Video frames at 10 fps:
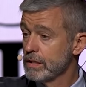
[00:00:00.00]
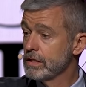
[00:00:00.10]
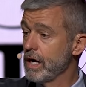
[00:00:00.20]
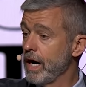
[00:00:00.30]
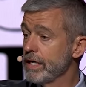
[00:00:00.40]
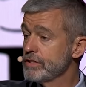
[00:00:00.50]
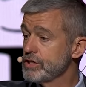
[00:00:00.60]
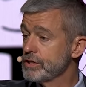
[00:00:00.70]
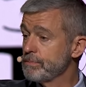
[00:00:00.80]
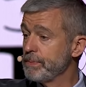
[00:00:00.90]

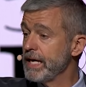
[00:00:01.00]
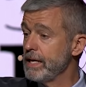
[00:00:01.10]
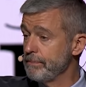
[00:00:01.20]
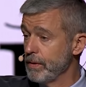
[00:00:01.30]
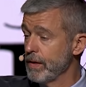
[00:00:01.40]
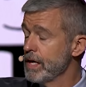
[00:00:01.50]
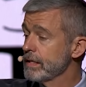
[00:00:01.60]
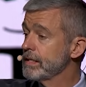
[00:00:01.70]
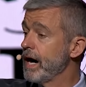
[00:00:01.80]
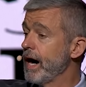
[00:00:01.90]
God's people,
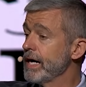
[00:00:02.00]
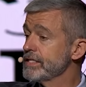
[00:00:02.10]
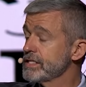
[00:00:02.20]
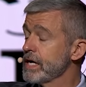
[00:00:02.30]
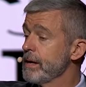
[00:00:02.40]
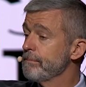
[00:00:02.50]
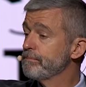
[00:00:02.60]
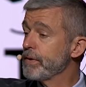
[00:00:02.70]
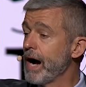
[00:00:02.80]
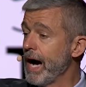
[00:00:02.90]
God's
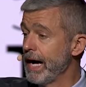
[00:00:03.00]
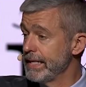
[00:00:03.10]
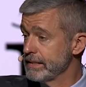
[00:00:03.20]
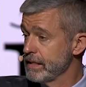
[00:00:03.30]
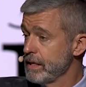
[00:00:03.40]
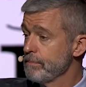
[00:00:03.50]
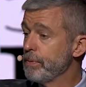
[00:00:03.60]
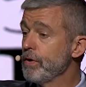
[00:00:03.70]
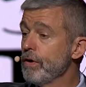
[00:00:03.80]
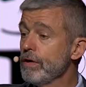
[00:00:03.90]
bride,
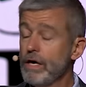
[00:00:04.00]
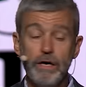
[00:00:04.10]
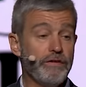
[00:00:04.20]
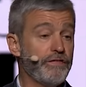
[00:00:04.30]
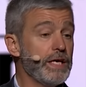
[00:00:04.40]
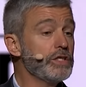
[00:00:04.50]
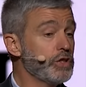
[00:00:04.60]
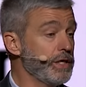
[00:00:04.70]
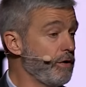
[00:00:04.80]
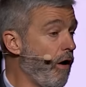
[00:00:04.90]
pull her
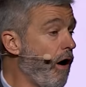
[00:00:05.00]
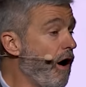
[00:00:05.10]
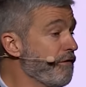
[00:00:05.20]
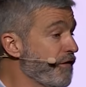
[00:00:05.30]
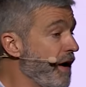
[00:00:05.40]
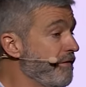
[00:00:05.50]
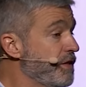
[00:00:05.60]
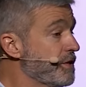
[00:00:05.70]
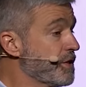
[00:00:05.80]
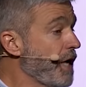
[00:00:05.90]
vision off of
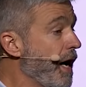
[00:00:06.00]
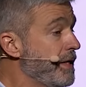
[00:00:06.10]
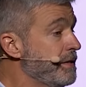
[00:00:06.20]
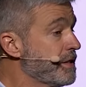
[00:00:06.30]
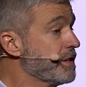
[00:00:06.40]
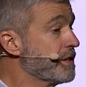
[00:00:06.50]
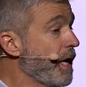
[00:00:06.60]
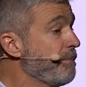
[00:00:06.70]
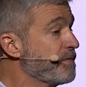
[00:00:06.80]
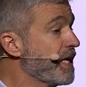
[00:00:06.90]
the sun to
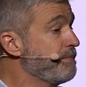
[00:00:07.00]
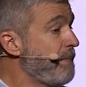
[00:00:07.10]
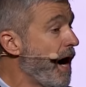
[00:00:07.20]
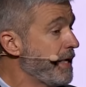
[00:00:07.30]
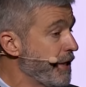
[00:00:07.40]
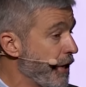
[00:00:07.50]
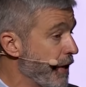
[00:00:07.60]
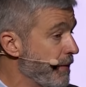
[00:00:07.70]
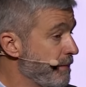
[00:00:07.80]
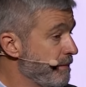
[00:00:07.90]
something
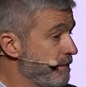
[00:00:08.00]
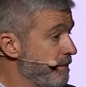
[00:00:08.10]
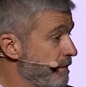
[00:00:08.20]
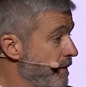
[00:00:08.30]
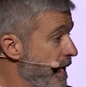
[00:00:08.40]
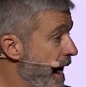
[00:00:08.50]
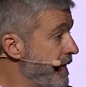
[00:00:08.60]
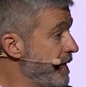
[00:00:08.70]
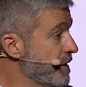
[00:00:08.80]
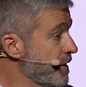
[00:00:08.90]
minor.
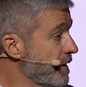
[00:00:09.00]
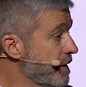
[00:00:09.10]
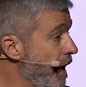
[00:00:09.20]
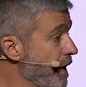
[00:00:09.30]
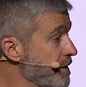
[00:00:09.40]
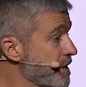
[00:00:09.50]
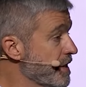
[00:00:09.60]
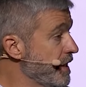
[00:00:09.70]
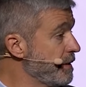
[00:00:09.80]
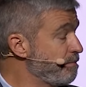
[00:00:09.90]
And it is a
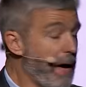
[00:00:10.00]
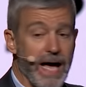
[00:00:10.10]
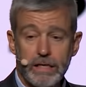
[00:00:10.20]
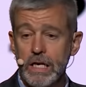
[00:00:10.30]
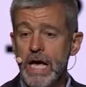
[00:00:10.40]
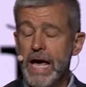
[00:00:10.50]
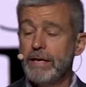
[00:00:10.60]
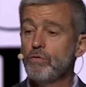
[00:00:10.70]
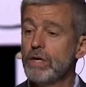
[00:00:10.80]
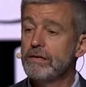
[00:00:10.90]
constant battle.
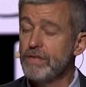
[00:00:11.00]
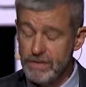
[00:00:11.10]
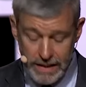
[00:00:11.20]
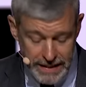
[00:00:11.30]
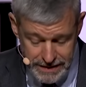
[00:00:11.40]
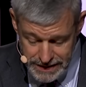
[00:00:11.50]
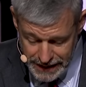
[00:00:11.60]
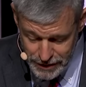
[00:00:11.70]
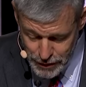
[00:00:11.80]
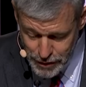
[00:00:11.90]
And one of the things
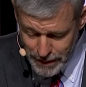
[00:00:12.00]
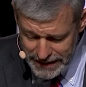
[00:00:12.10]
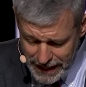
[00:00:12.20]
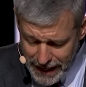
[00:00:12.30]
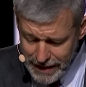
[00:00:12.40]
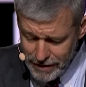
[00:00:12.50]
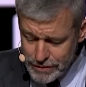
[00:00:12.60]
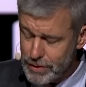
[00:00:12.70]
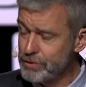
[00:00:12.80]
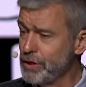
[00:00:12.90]
that you and I are
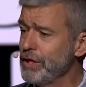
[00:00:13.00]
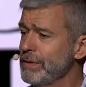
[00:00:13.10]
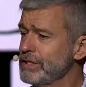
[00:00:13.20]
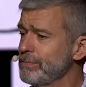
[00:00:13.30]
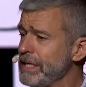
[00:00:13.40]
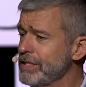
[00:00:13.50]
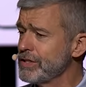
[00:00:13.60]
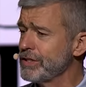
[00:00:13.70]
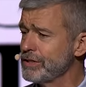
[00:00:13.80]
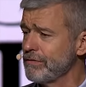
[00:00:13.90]
to do as ministers